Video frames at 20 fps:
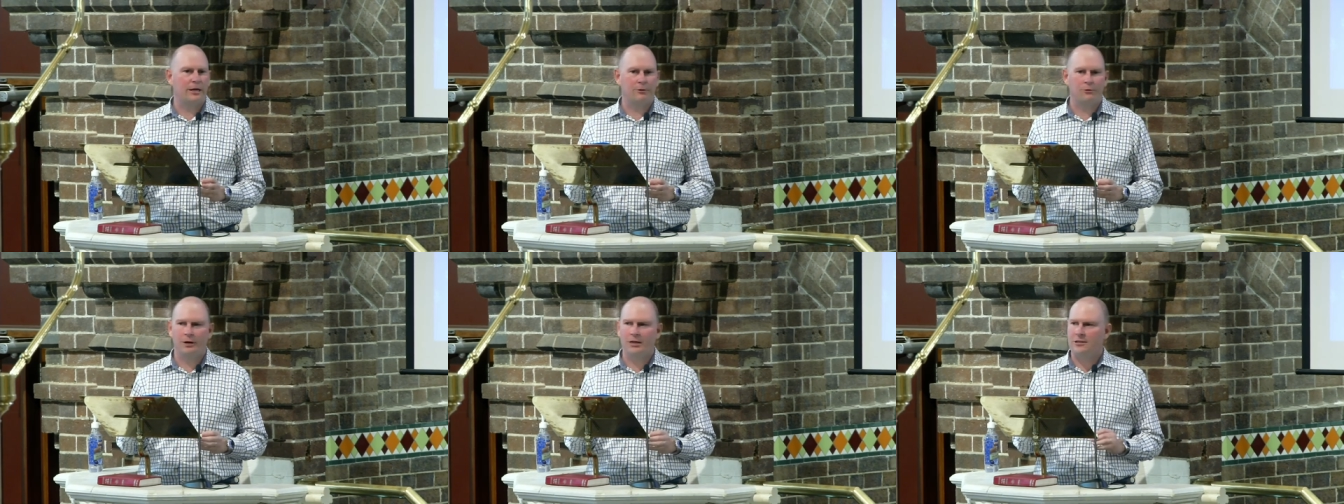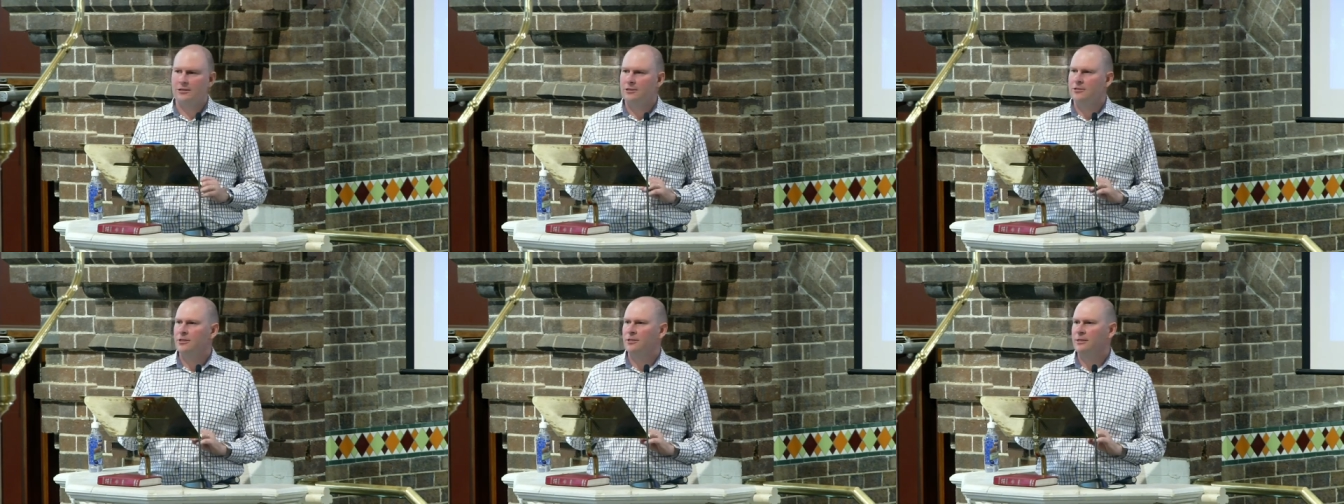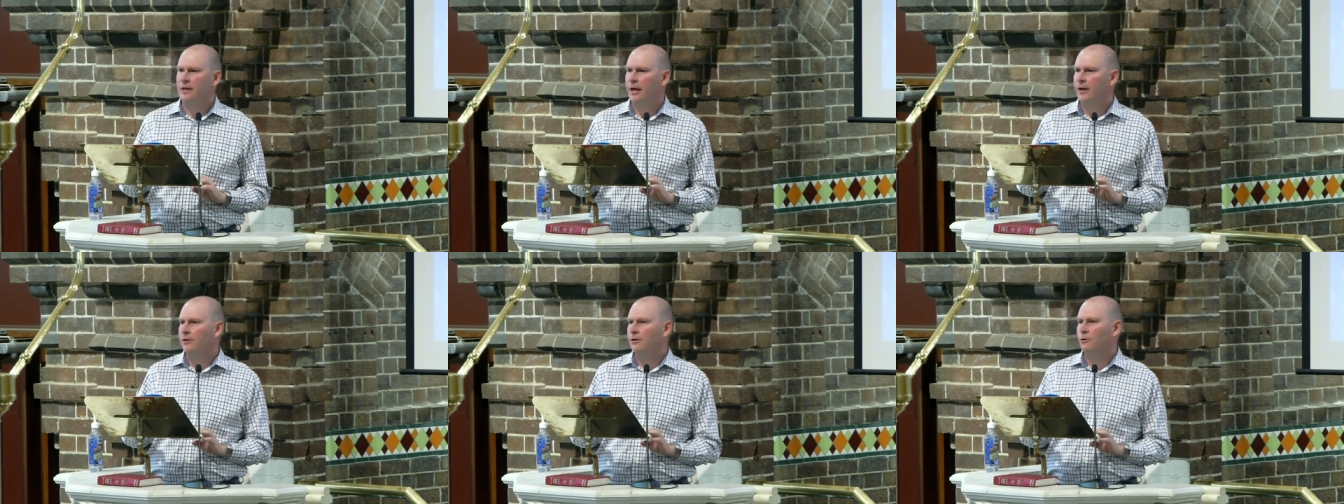reason to
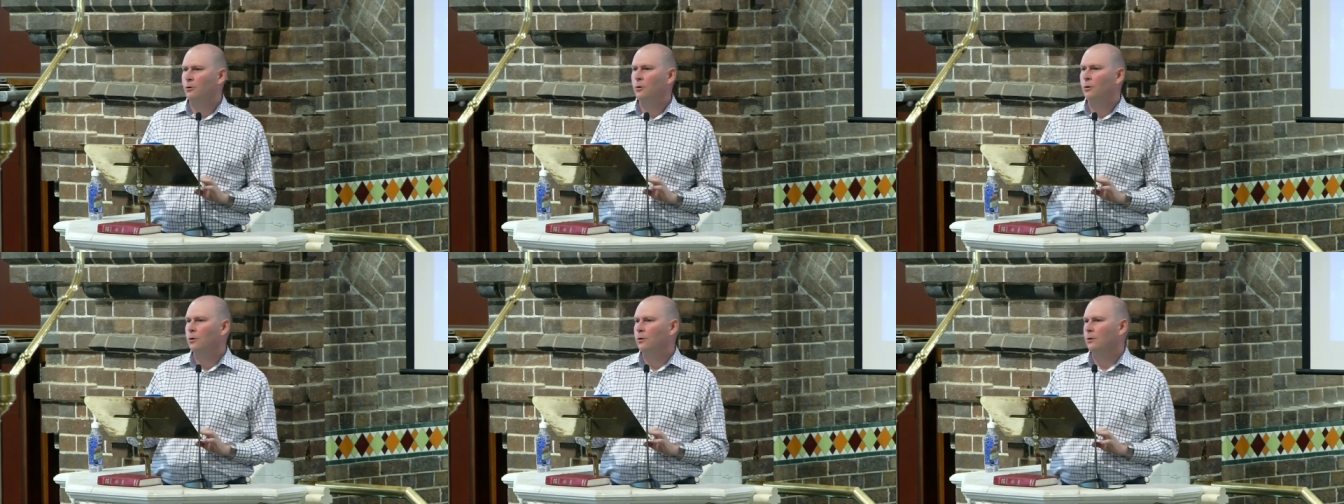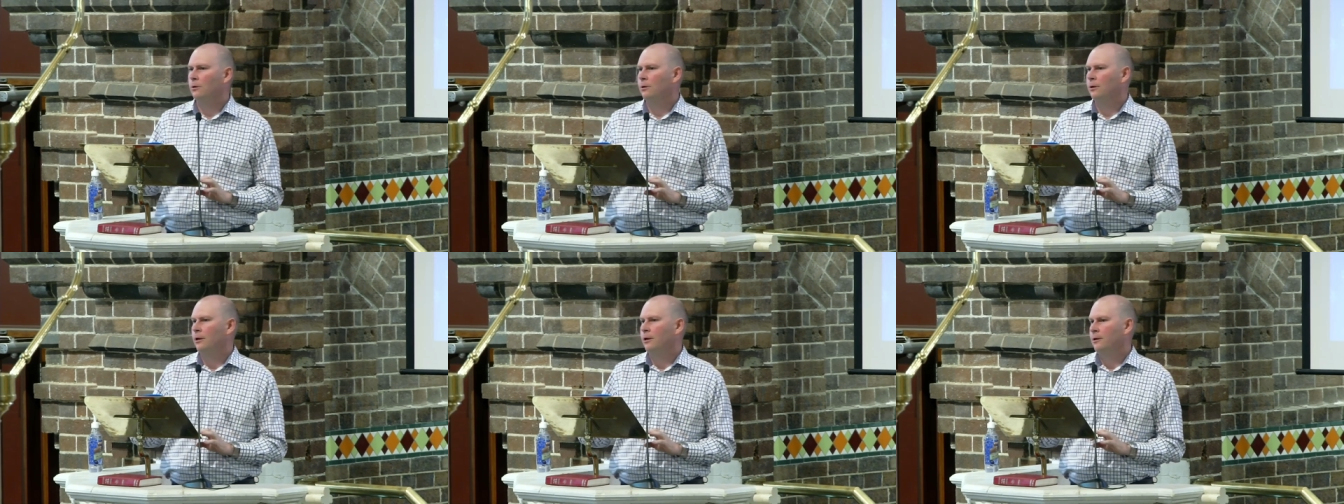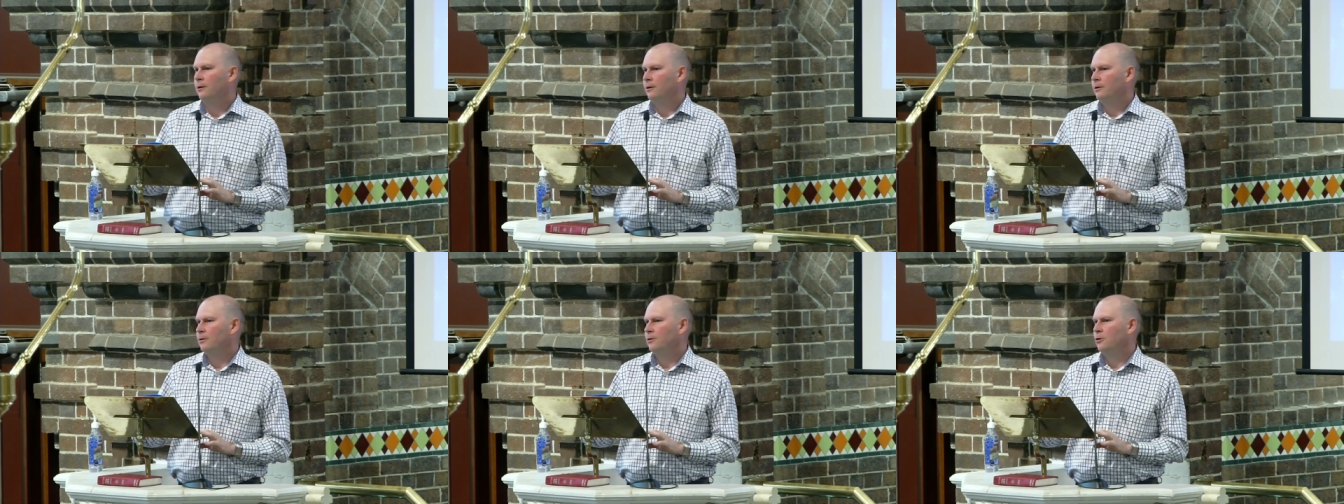doubt at all.
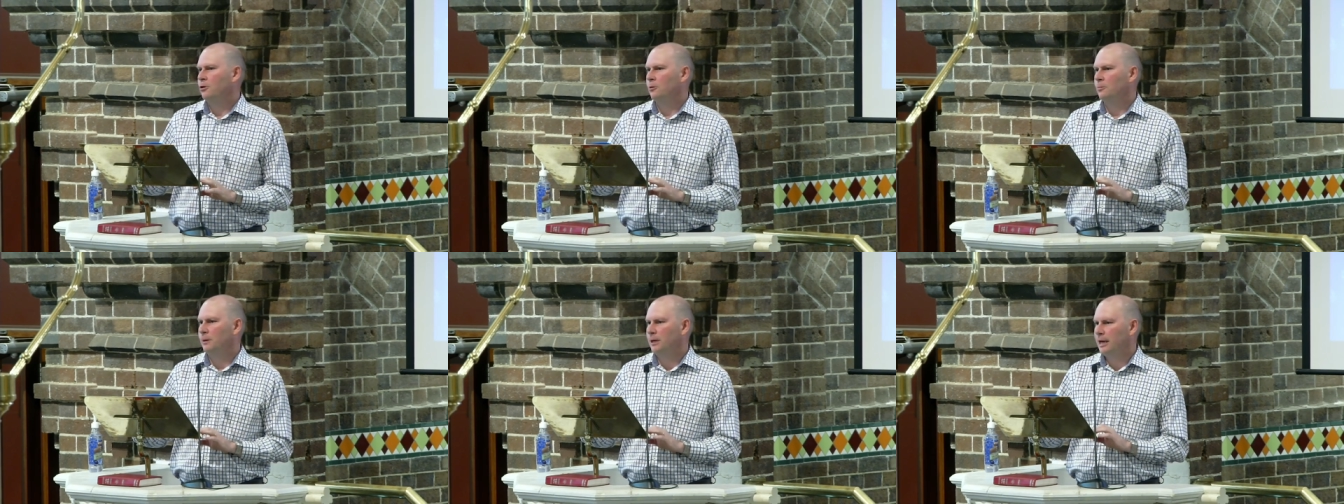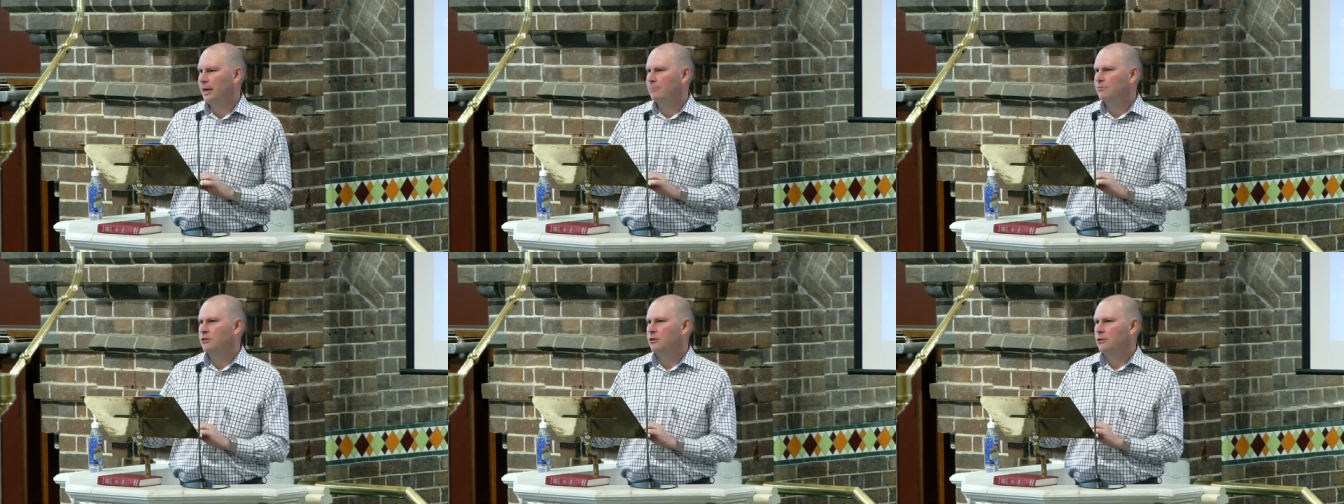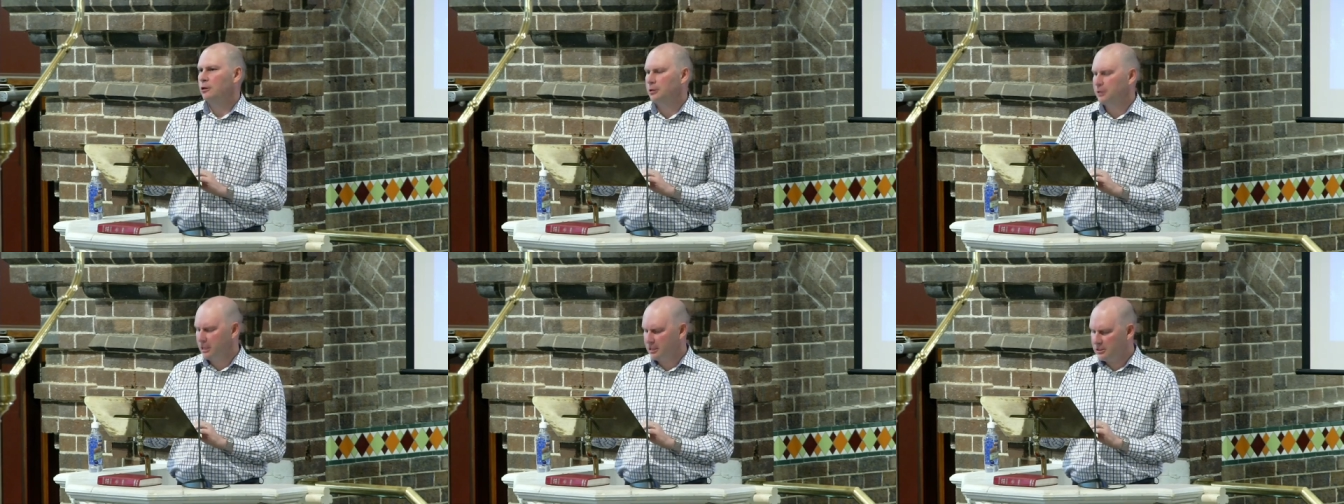You would be
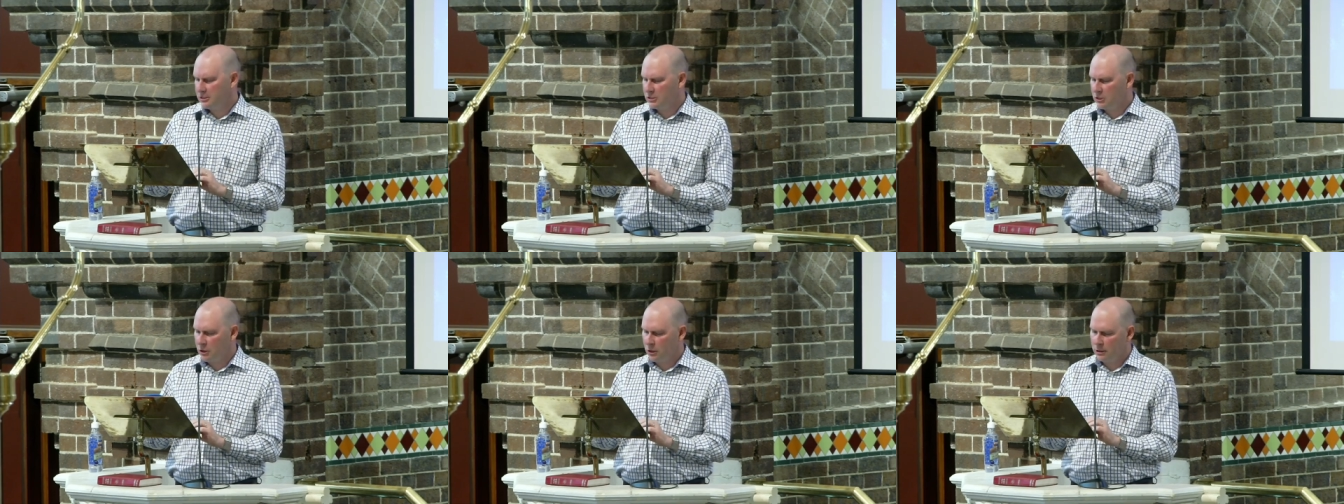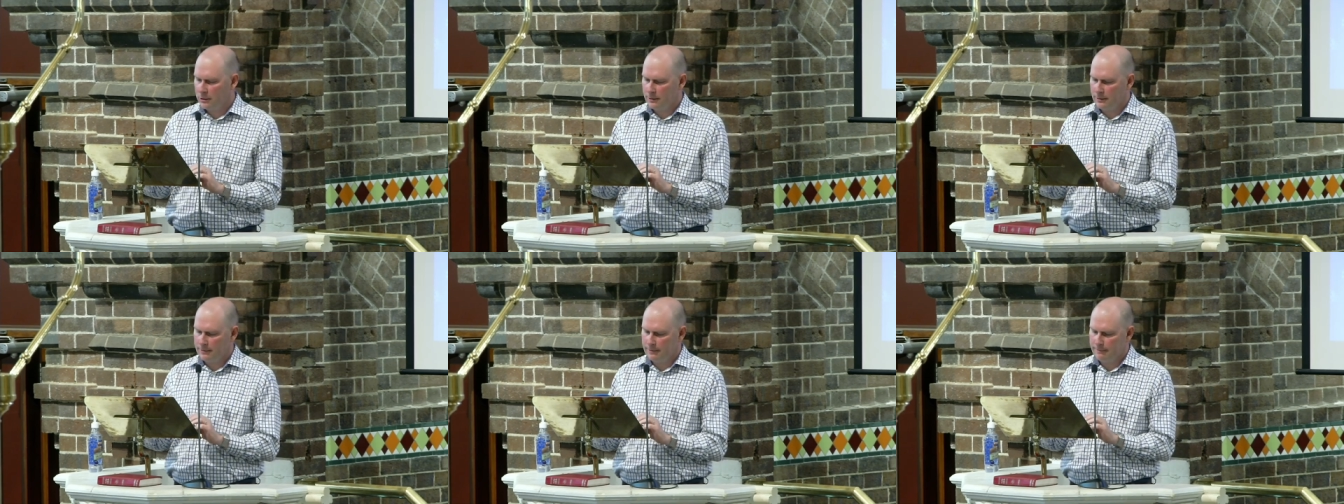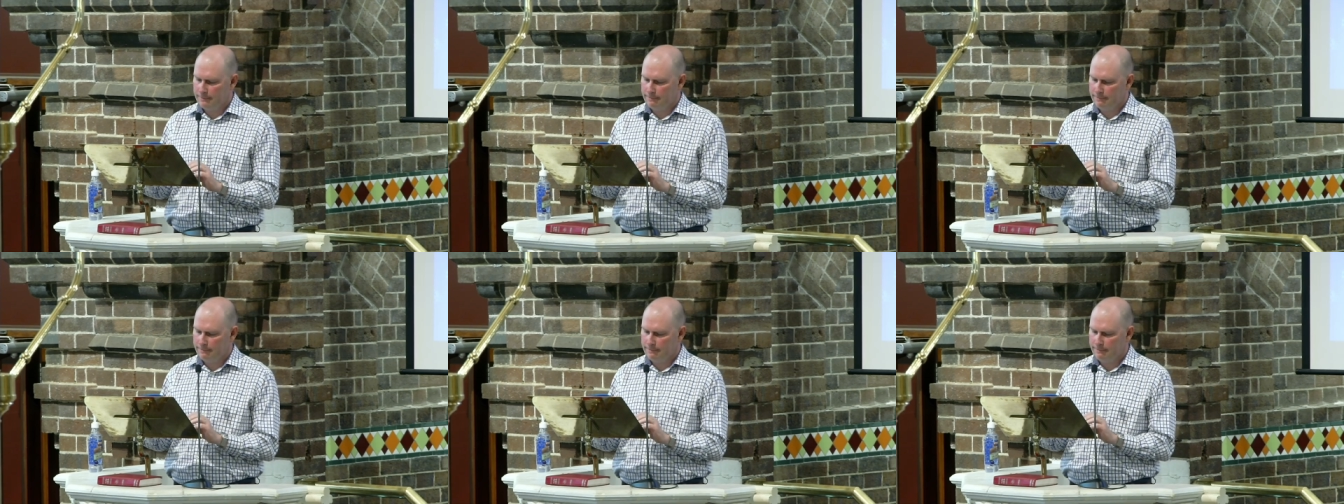absolutely certain